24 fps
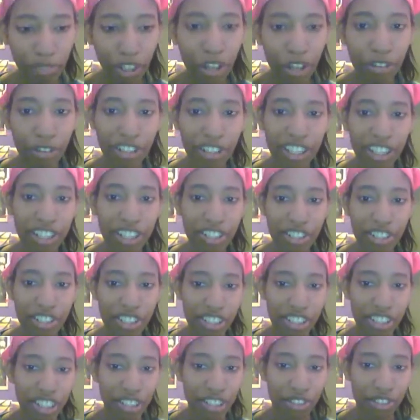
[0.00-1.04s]
are
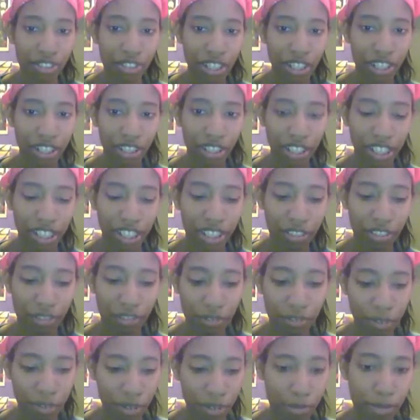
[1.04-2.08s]
religious and try to,
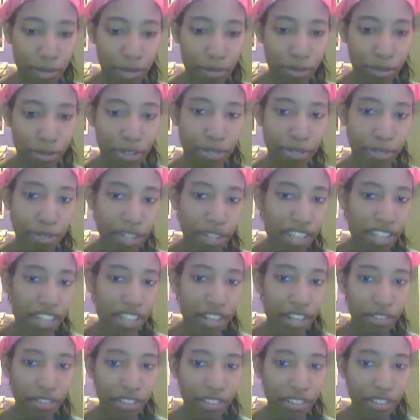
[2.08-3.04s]
force people to be that